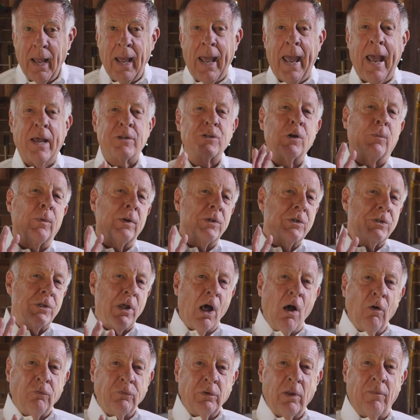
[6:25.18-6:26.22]
As a
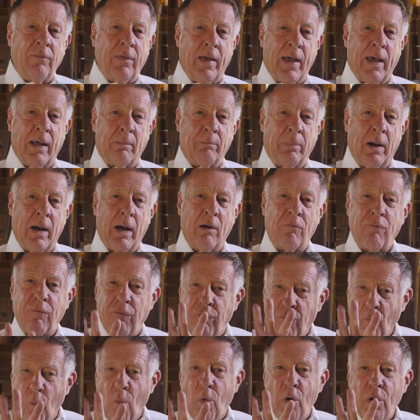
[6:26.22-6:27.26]
result of that, Bob,
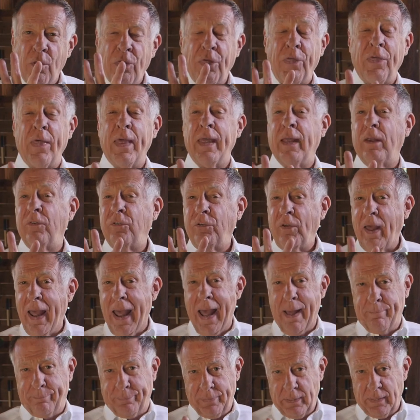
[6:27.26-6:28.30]
four things
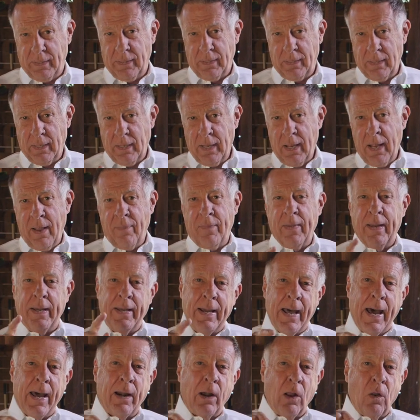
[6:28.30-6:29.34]
happened that
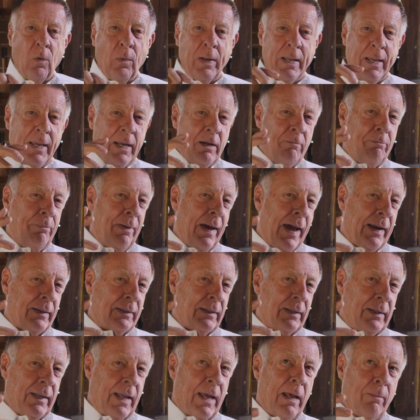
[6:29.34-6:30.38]
not only
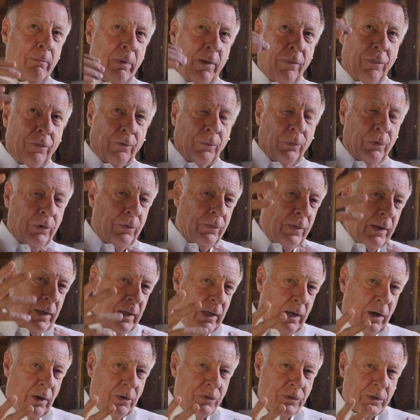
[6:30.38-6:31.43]
impacted them, but through the
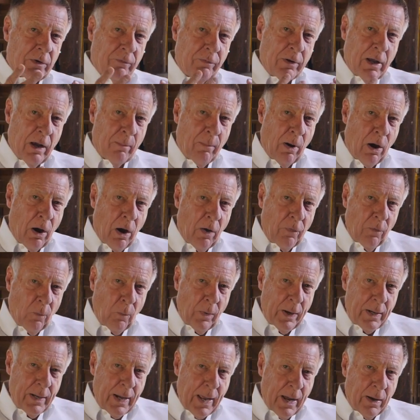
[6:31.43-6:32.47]
years have come all the
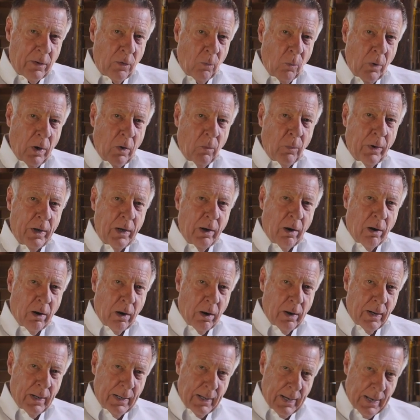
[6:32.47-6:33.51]
way down to where we
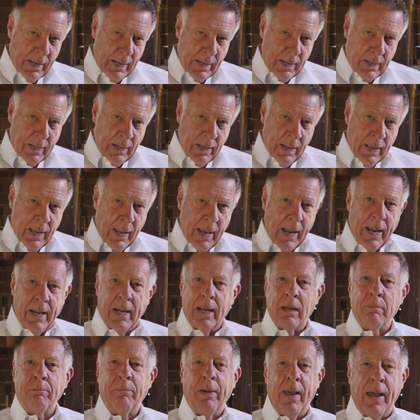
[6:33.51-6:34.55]
are today and
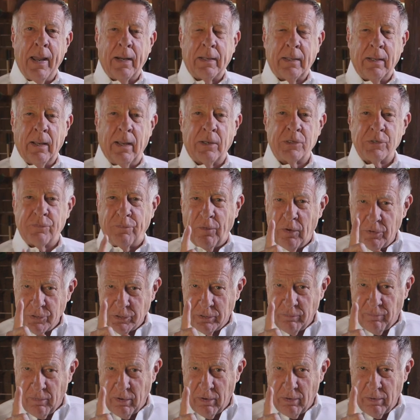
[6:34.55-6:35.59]
impact us.
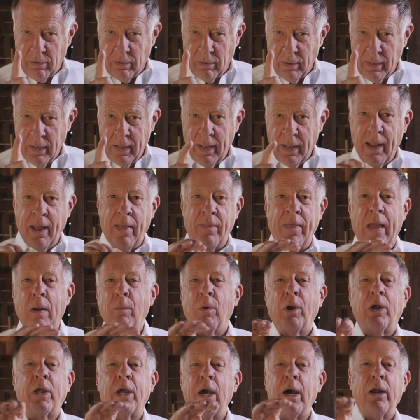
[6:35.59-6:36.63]
First of all, they
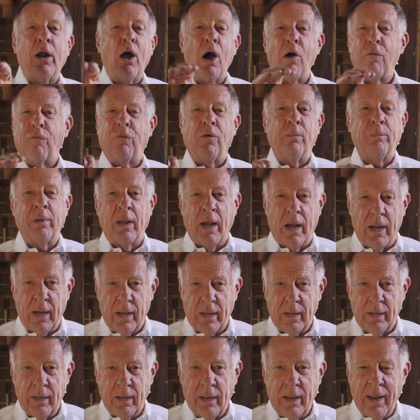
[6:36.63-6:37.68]
were cut off from
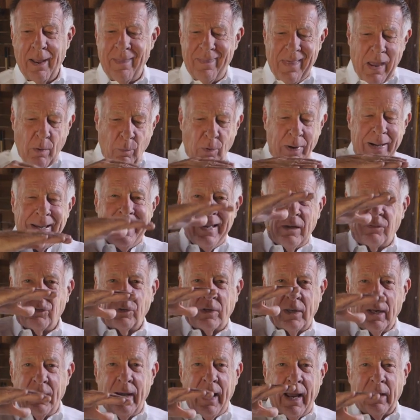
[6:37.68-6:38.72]
God. They were
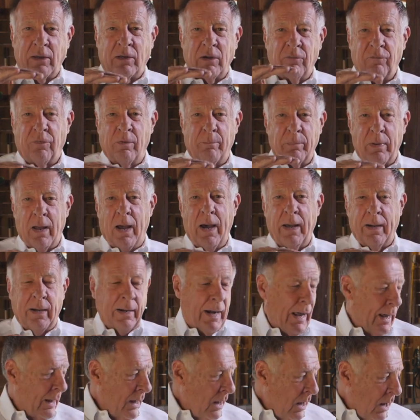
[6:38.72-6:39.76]
disconnected from God. And
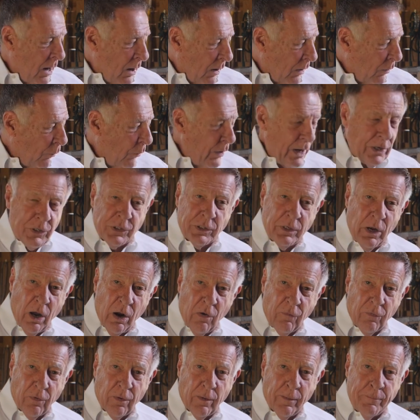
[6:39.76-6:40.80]
I reached
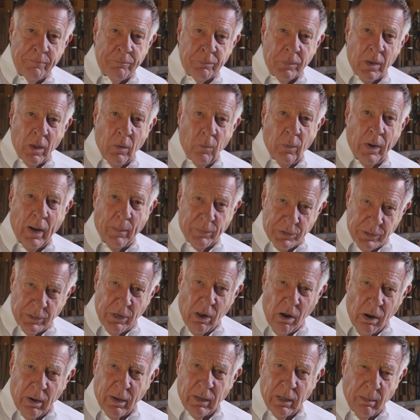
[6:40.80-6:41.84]
over when I was
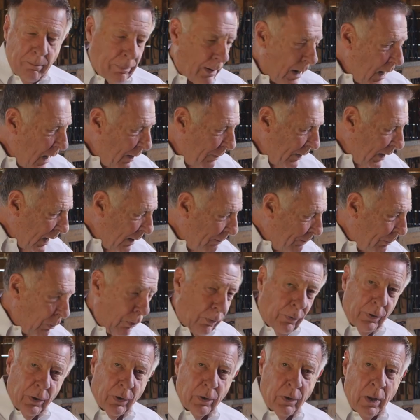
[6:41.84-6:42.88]
talking to Bob and I
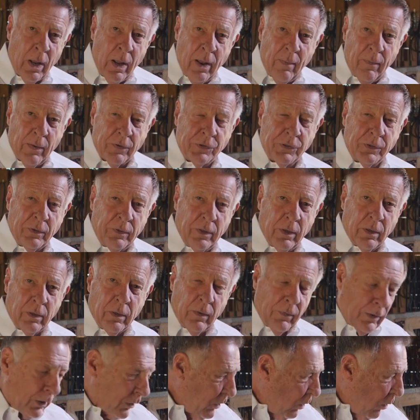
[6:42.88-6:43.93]
pulled
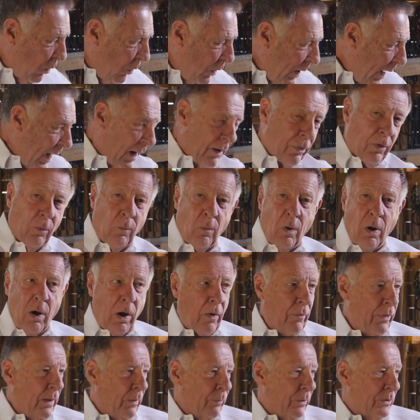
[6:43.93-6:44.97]
the cord out of the
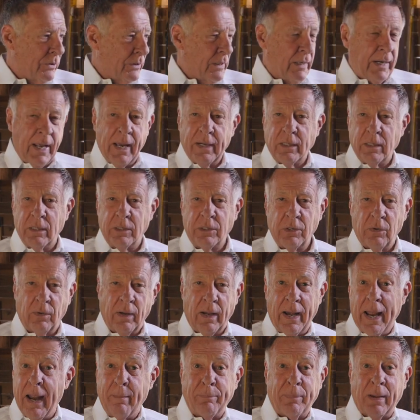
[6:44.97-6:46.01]
wall that was connected to a
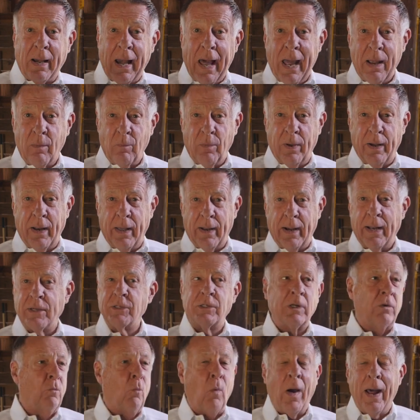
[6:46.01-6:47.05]
lamp. The light went out. I
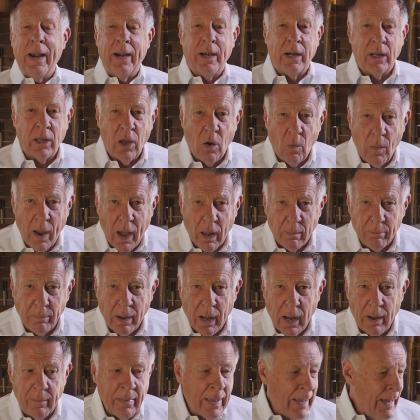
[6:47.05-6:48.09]
said, why did it go out,
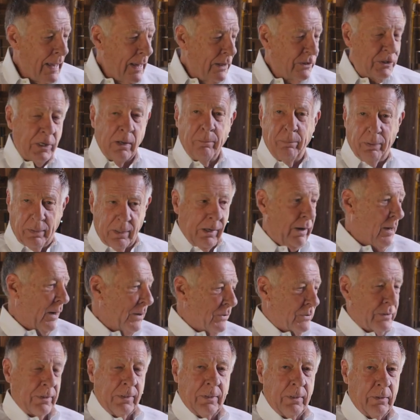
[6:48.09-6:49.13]
Bob? He said,
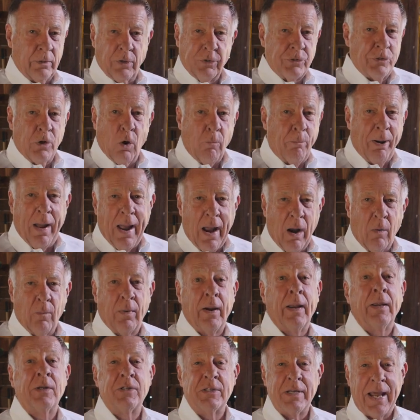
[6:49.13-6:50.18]
because there's no
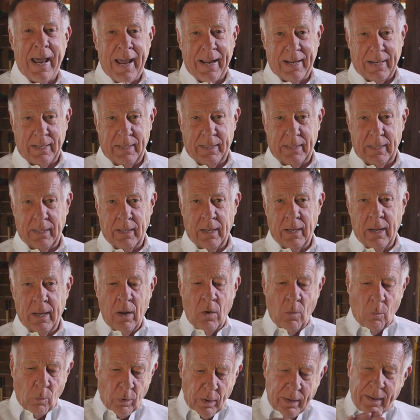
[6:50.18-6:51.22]
power. Exactly.
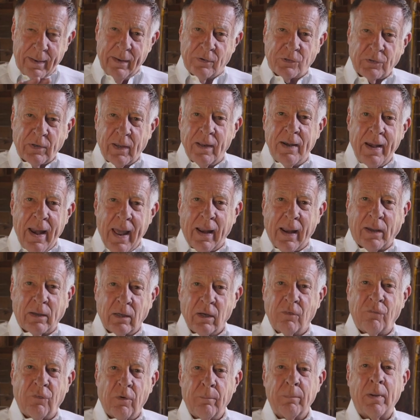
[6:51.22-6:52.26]
We're
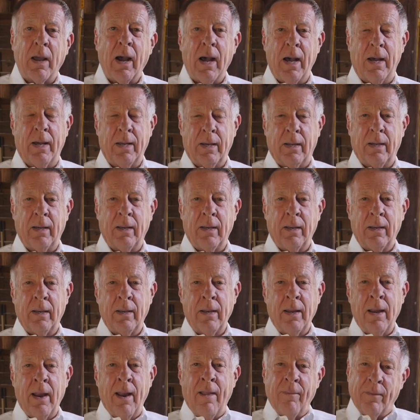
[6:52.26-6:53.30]
disconnected from God.
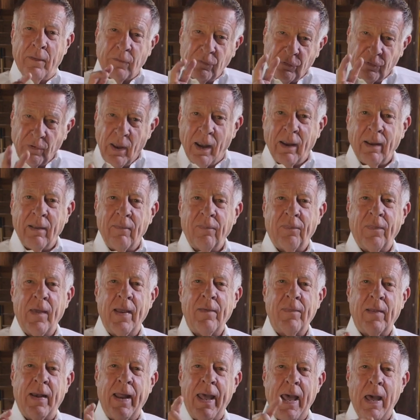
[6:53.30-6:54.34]
The second thing
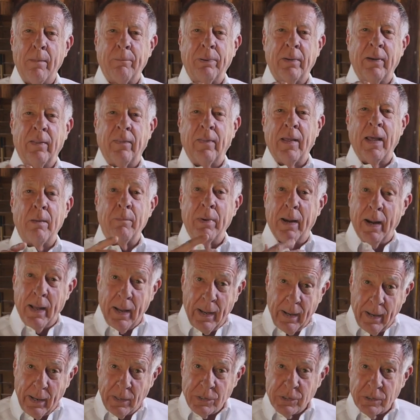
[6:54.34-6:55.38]
that happened to them and
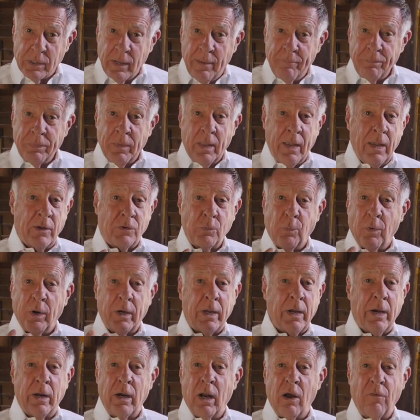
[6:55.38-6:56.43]
us is we're
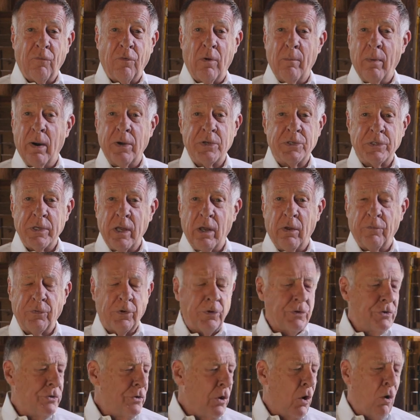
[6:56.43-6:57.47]
cut off from ourselves.
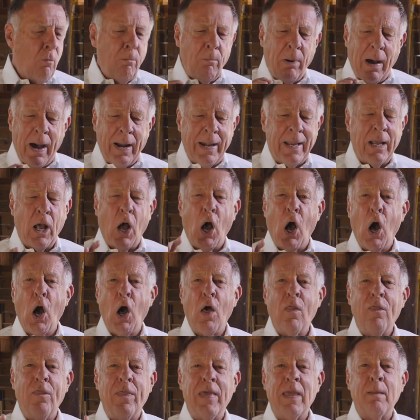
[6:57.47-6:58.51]
There's nobody
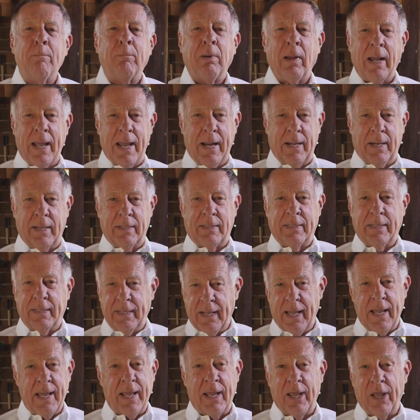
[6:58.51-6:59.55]
on the planet
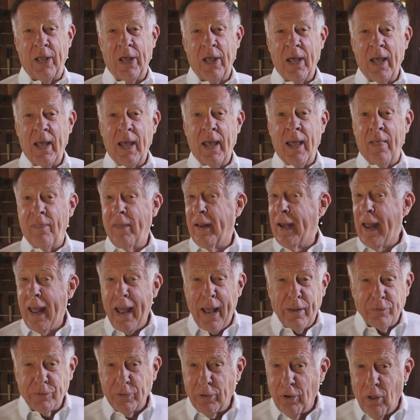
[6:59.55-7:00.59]
today that
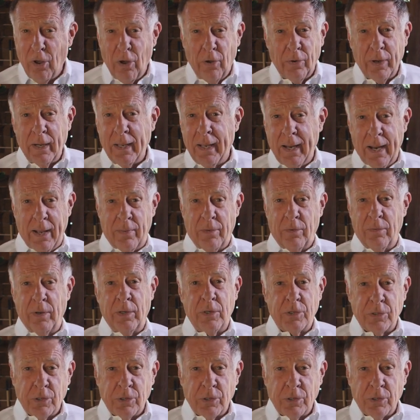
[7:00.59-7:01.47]
has it all together in